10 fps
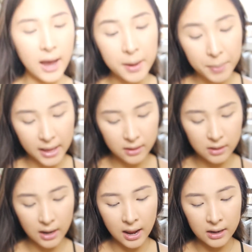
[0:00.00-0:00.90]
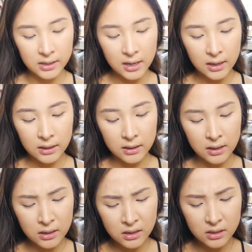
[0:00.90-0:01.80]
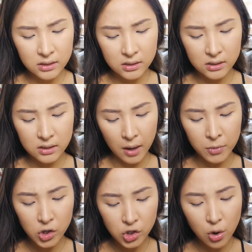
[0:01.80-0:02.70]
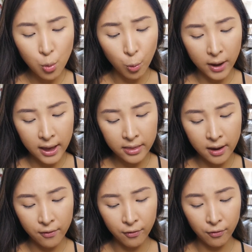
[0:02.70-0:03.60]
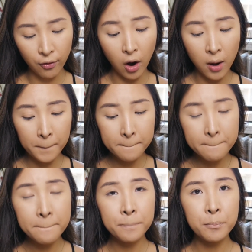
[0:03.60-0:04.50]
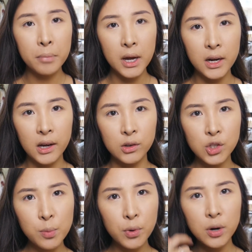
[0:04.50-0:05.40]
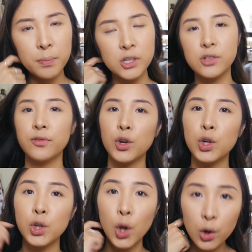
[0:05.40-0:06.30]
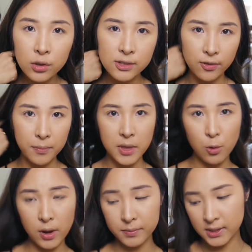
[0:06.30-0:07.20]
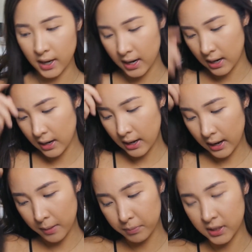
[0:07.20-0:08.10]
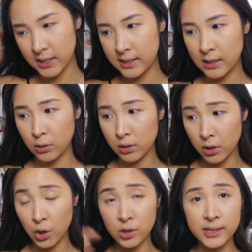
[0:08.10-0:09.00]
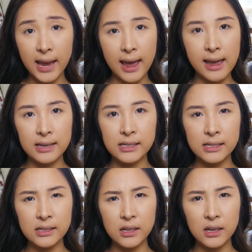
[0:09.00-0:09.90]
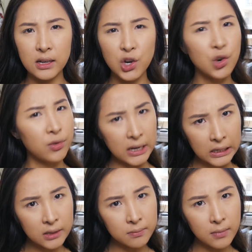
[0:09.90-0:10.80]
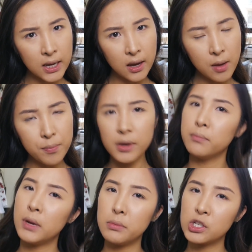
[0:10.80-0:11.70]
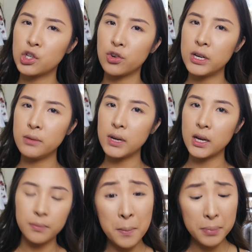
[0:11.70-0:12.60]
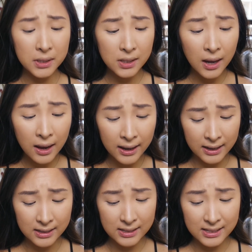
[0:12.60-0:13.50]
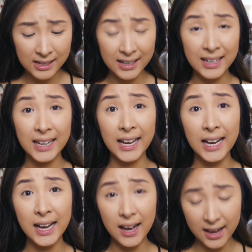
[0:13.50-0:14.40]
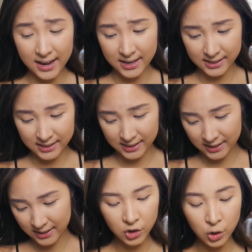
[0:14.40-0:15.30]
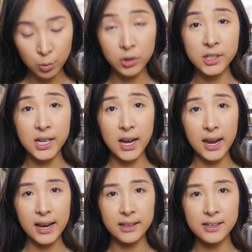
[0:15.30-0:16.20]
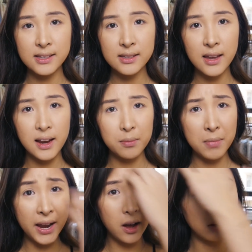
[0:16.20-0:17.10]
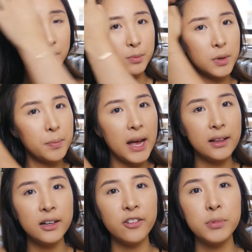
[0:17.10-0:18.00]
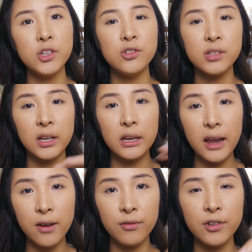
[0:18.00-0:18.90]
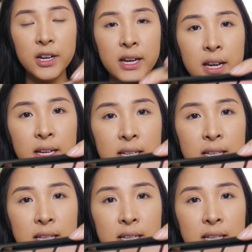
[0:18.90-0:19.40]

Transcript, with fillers: eye palette, and this, I'm not sure where they're from, but I also bought a bunch of clothes from their website um, because they sell clothes and Korean makeup. Maybe it's Korean makeup. But guys, guys, you will die. This is like my ultimate palette. I've been using it every